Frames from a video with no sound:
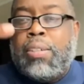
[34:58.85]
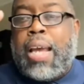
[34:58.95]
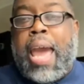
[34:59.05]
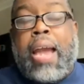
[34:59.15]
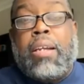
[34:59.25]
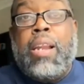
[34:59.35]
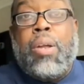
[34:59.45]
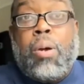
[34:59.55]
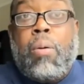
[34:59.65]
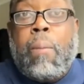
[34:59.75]
to act
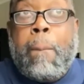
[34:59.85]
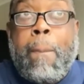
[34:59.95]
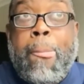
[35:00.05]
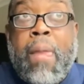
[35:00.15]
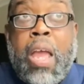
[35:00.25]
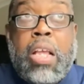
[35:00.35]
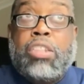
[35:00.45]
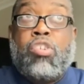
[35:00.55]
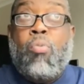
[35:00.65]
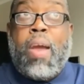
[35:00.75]
little.
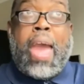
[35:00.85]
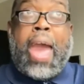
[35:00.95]
And so we